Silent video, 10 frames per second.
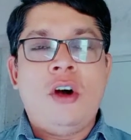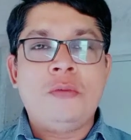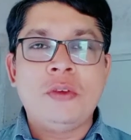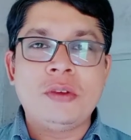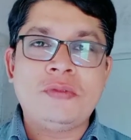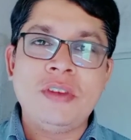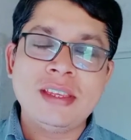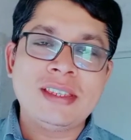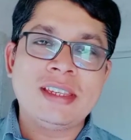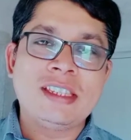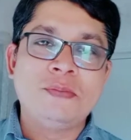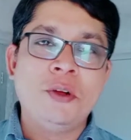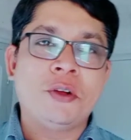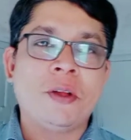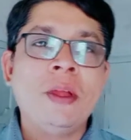of your physics
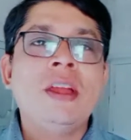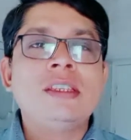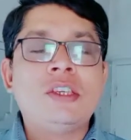book.